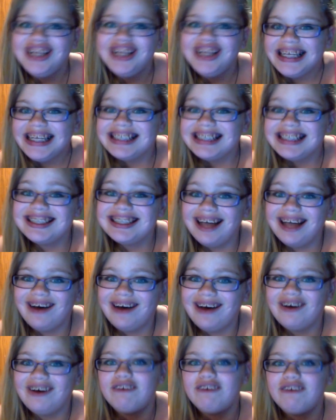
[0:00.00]

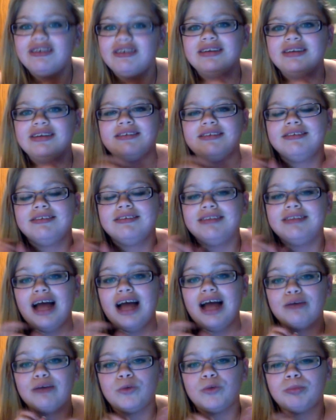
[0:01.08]
so that
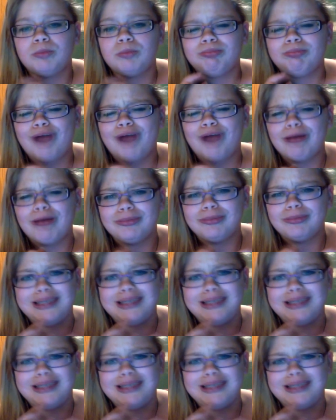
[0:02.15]
will probably